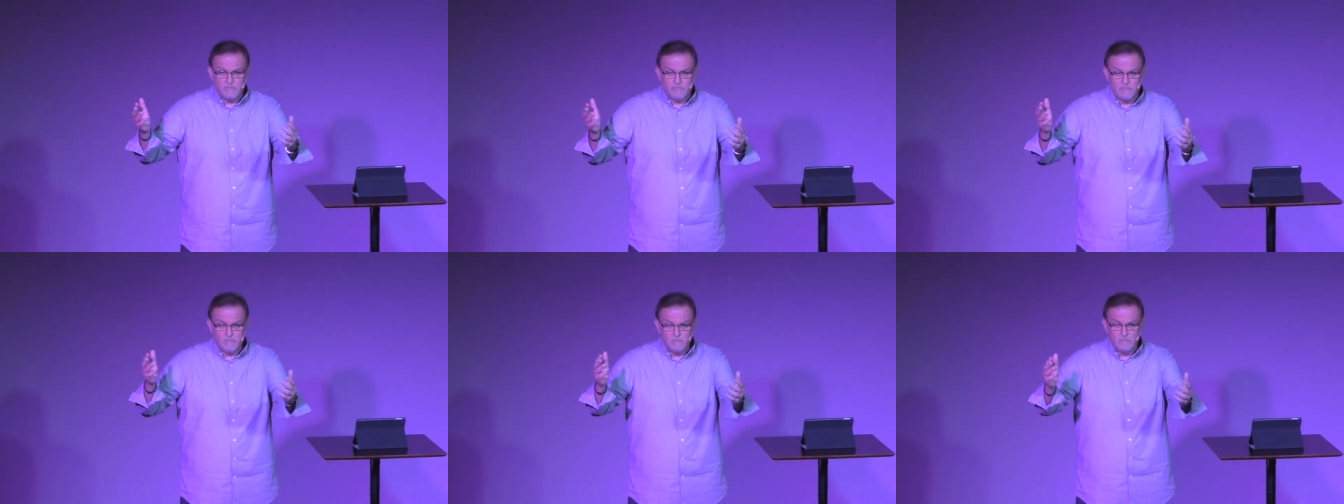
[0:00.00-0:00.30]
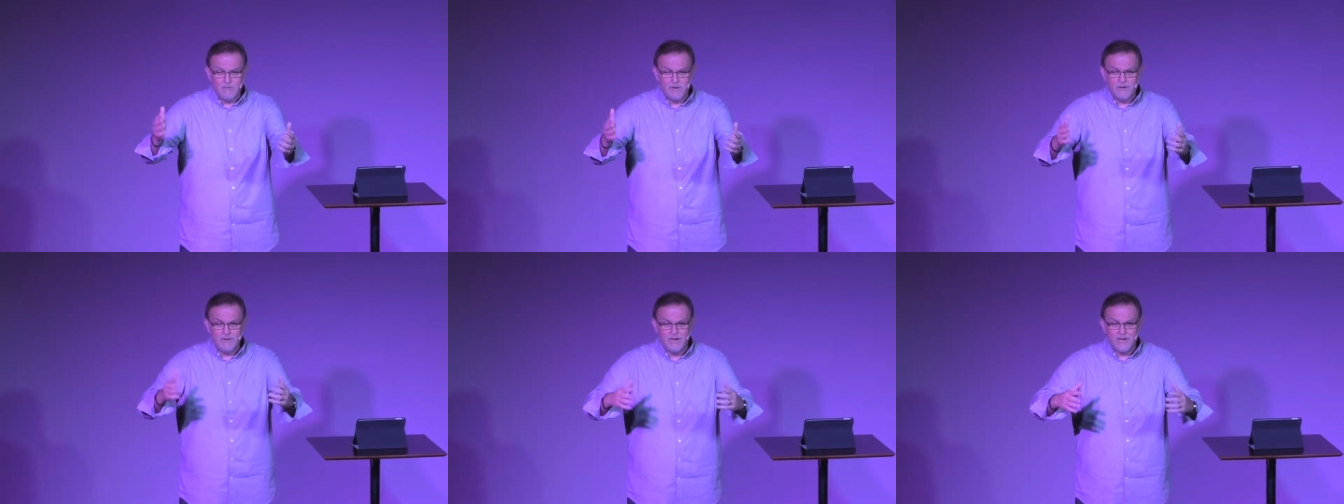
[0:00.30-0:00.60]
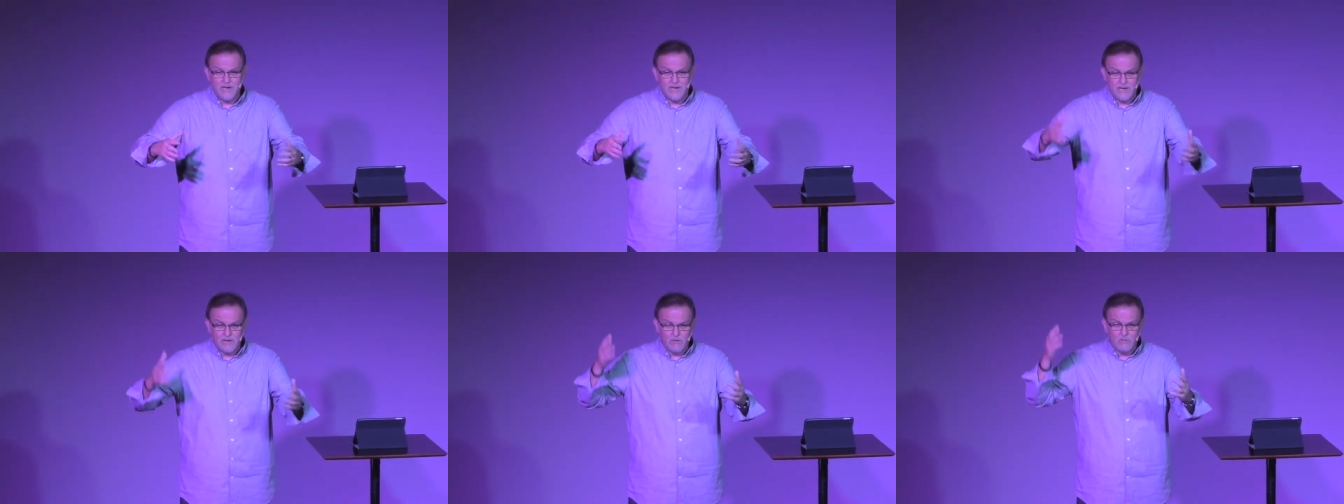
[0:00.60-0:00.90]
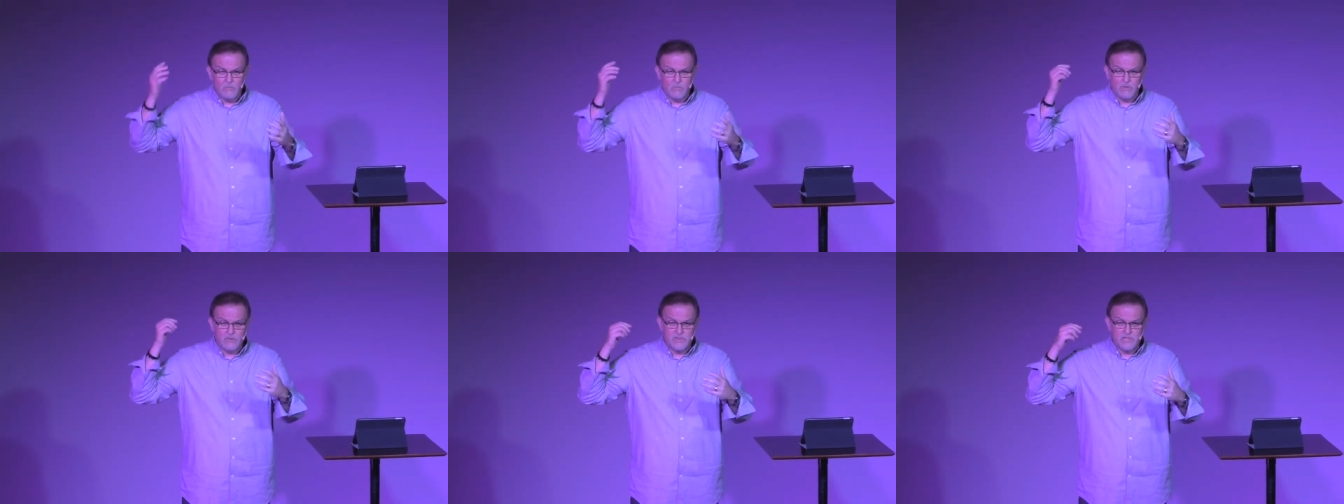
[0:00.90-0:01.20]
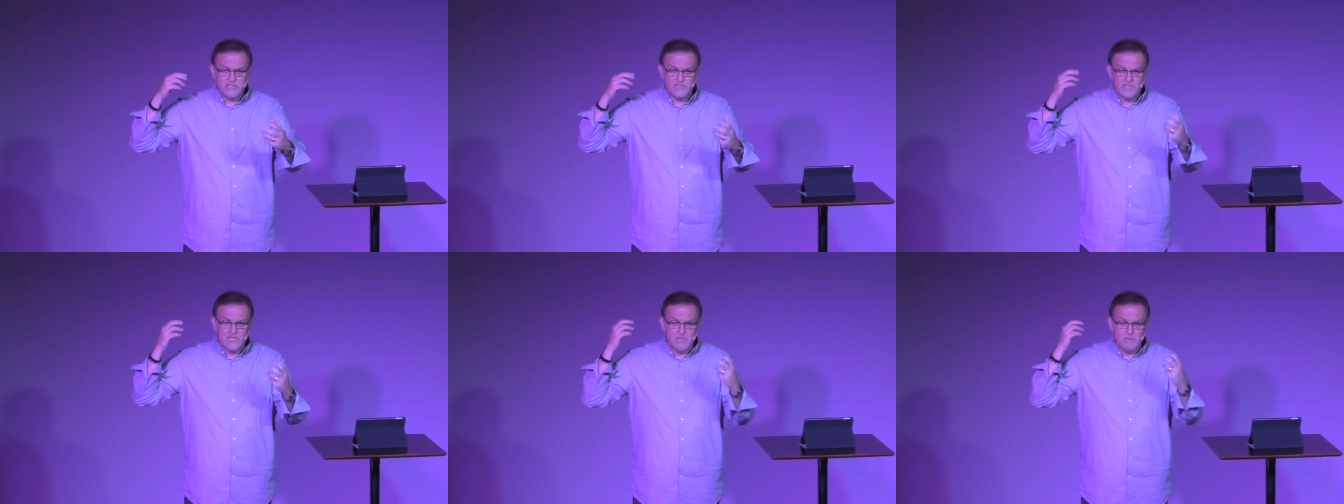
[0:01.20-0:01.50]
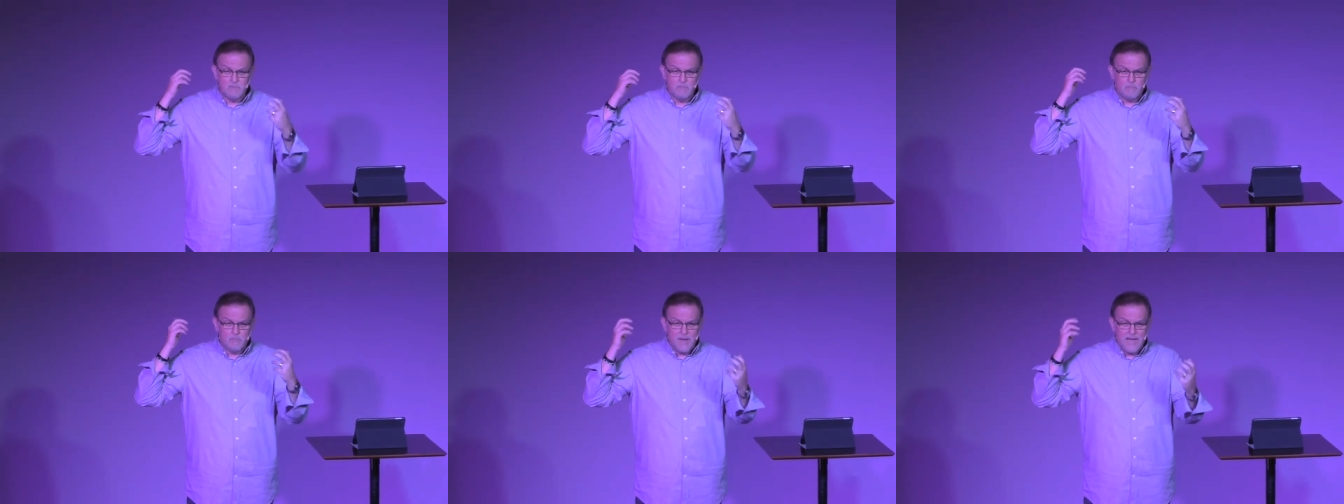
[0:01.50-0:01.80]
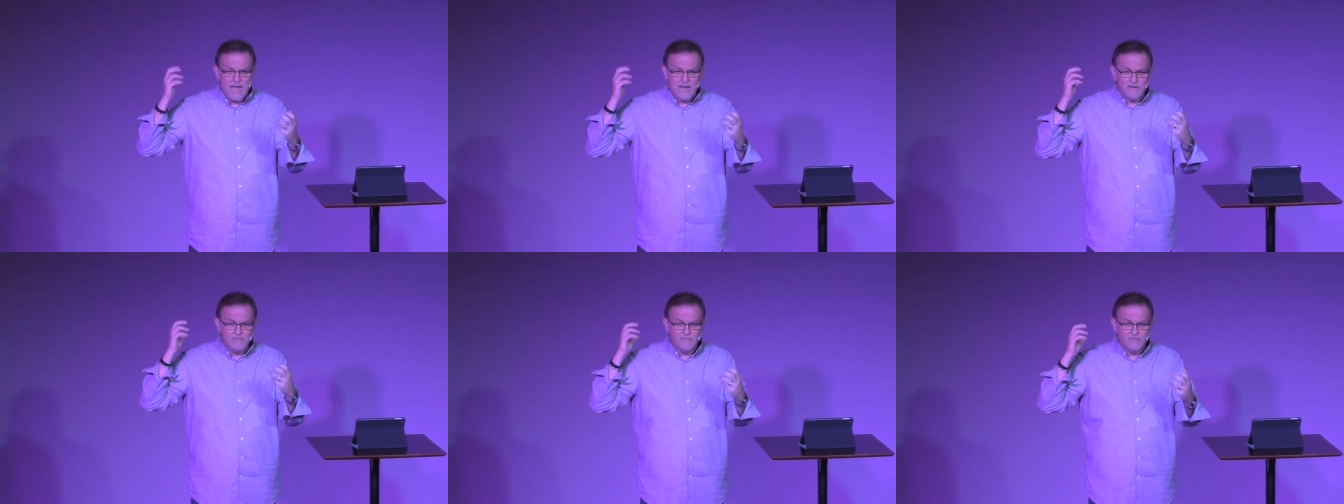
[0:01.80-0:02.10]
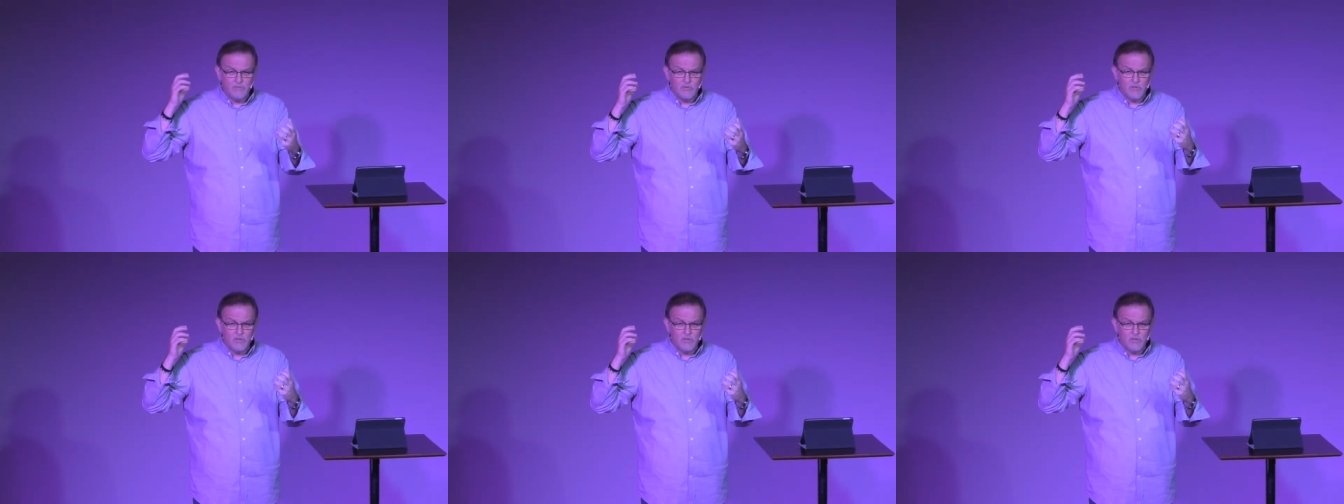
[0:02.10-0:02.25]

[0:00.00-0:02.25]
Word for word: from Marietta with this thing packed